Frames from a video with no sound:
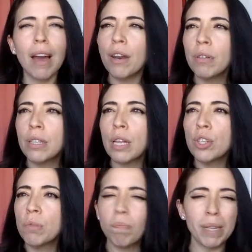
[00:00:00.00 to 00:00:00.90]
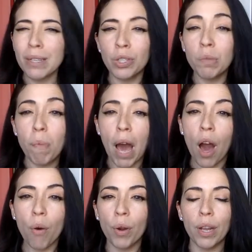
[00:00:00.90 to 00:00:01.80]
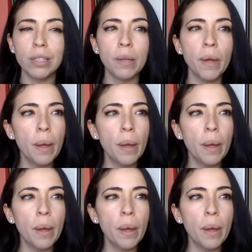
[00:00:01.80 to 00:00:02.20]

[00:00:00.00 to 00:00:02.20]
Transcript: I don't know, it's not just, it's not just power. It's,